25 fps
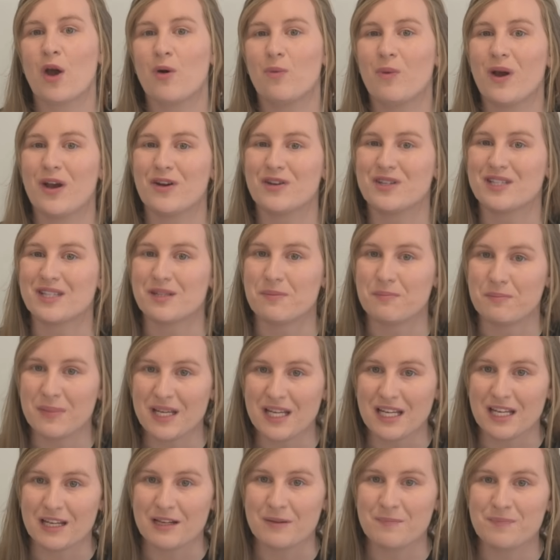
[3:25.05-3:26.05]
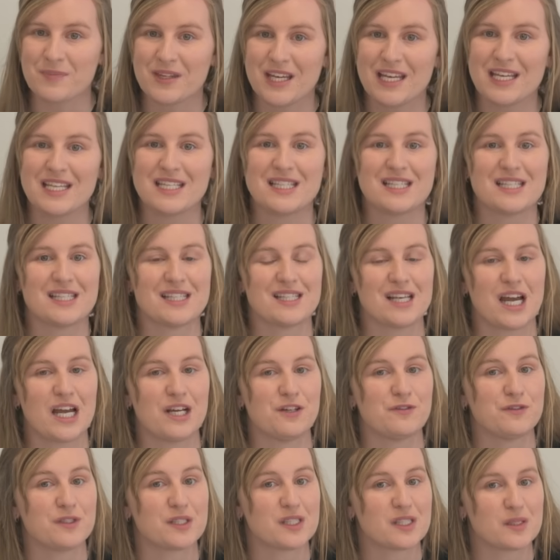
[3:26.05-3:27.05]
whereas the Mini is
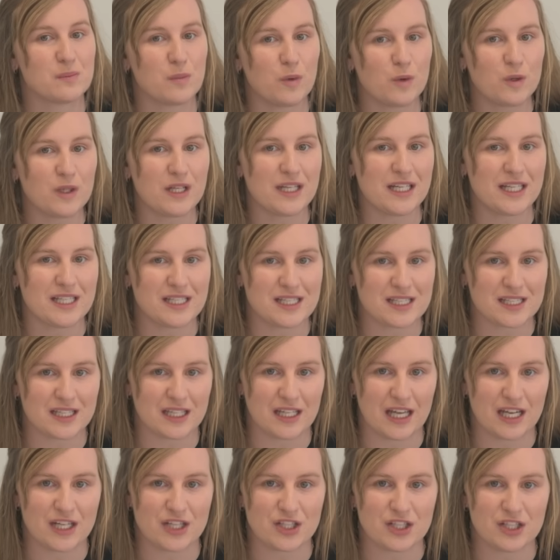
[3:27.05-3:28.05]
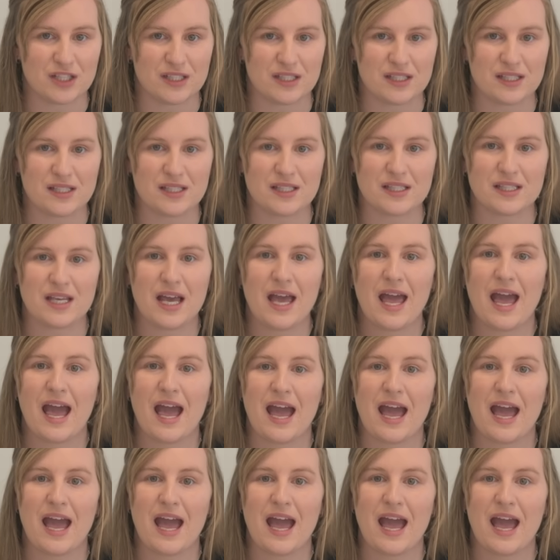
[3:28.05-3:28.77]
designed for smaller installations